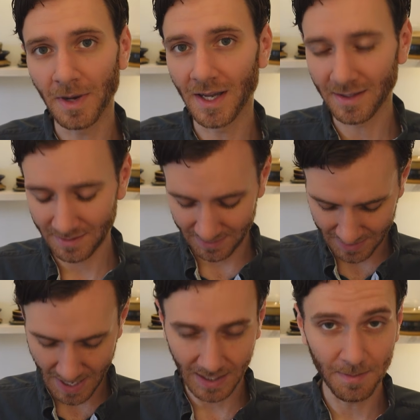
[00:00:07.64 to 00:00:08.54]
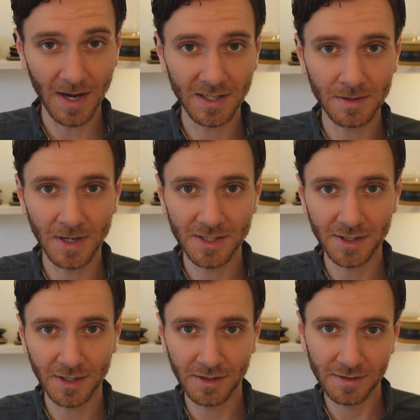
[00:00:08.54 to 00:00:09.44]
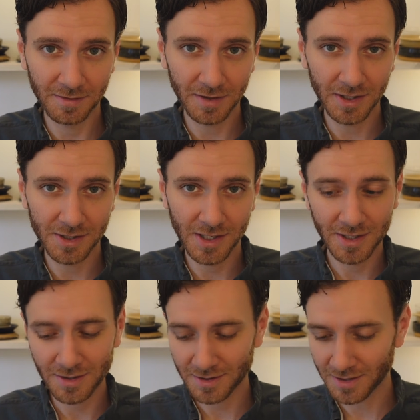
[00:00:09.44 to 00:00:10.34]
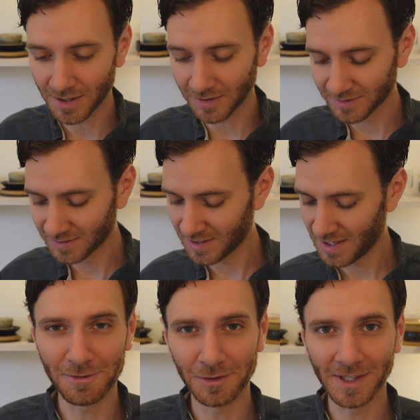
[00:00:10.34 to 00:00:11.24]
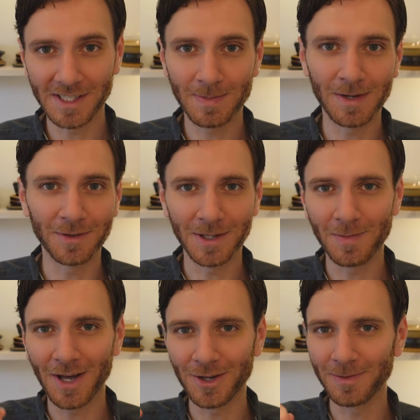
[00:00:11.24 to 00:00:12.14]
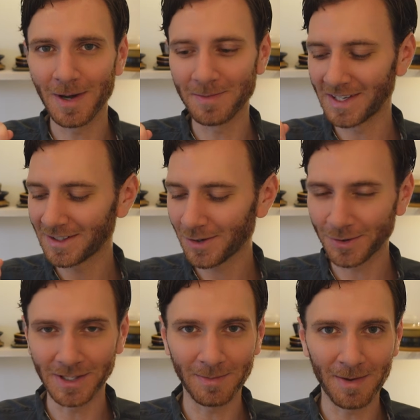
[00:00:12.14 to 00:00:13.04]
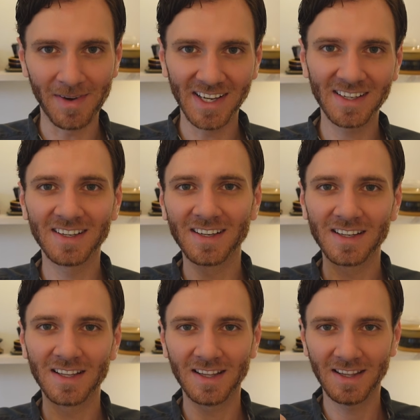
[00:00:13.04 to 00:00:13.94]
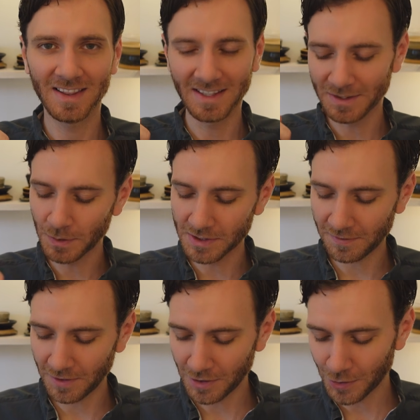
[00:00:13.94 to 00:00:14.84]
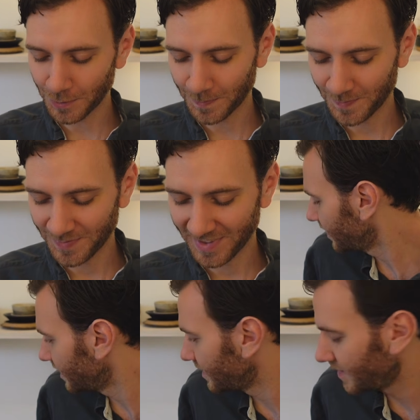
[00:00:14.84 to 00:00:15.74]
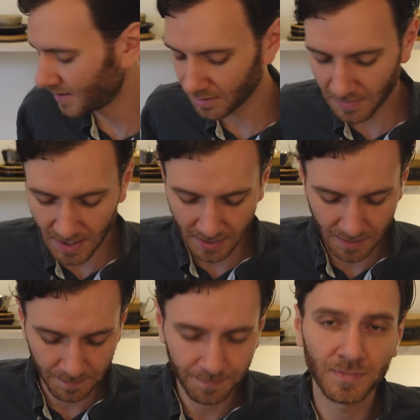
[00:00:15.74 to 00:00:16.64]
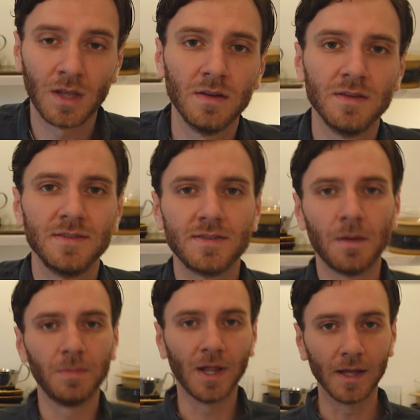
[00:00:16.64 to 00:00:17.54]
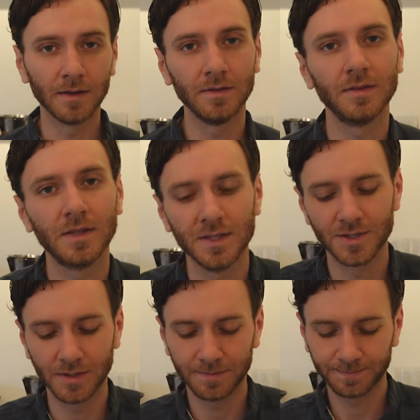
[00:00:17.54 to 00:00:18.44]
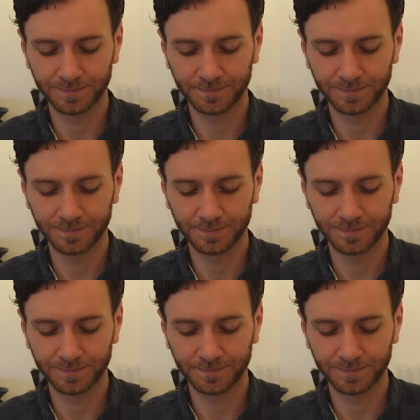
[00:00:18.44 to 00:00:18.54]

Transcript: my tiny mic to my shirt for a change, so everyone that's been really bothered by me holding my mic, this one's for you. This is still my sublet kitchen.